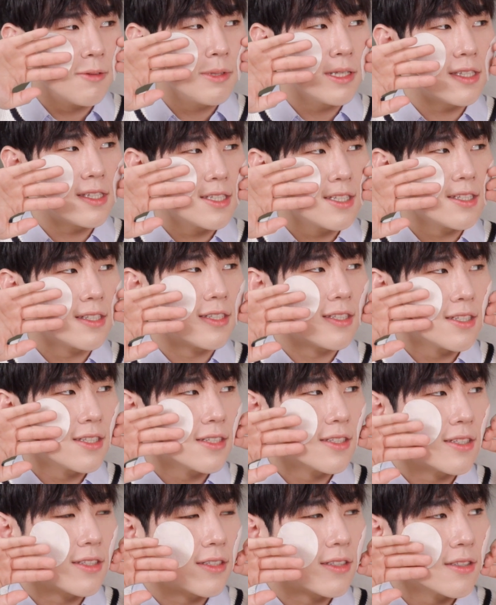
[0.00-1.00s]
In Korean,
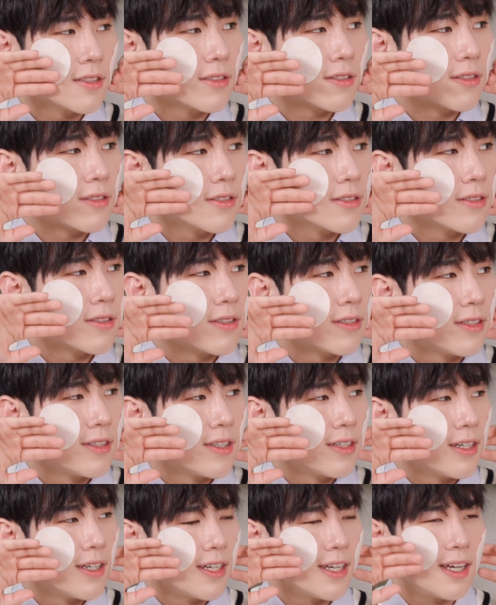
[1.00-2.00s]
it sounds malicious, but in
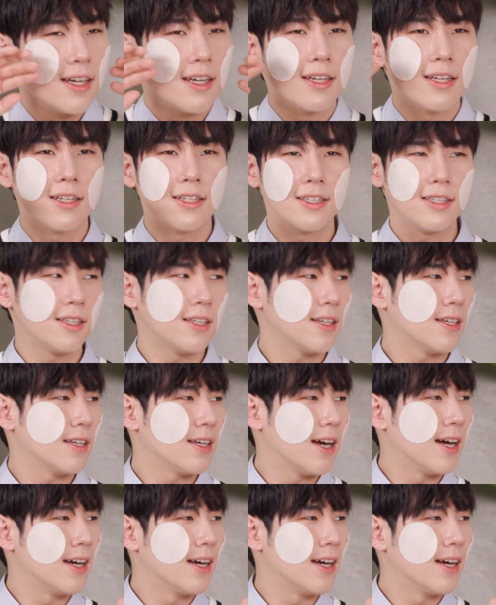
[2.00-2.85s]
English, it sounds kind of funny.